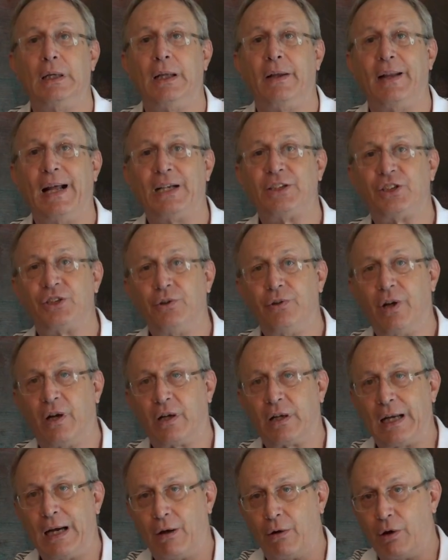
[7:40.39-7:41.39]
That's due to the
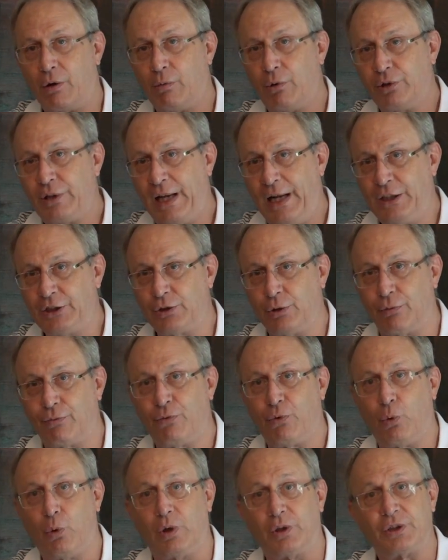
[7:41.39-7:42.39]
counter-rotational
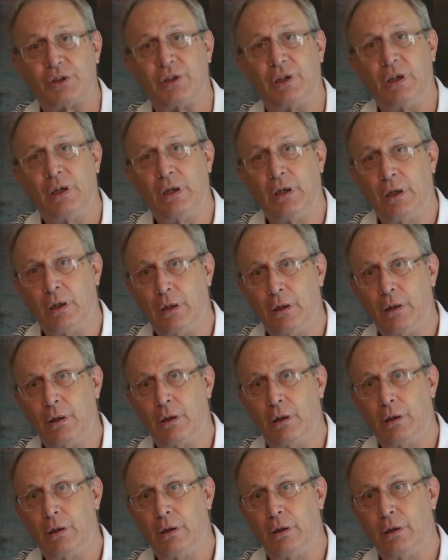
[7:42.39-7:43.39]
force
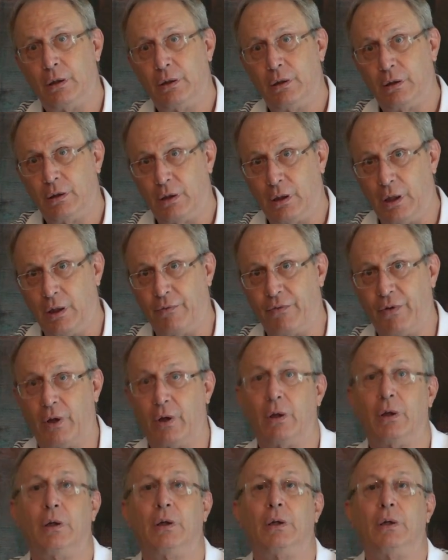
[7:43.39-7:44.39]
of the
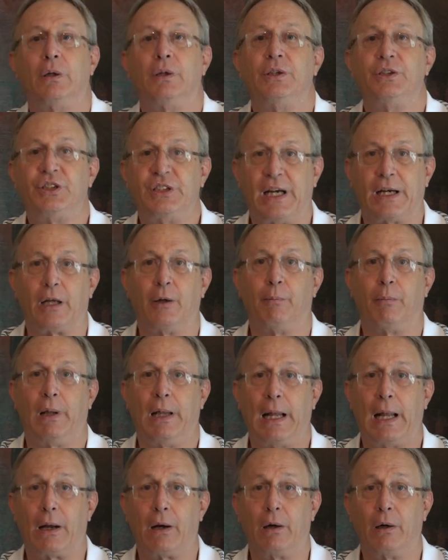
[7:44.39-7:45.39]
second
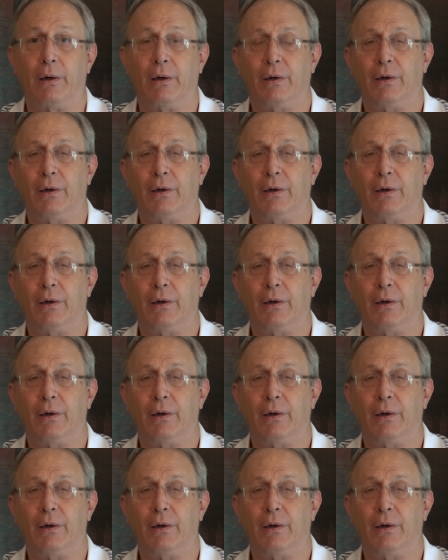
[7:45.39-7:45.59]
platter.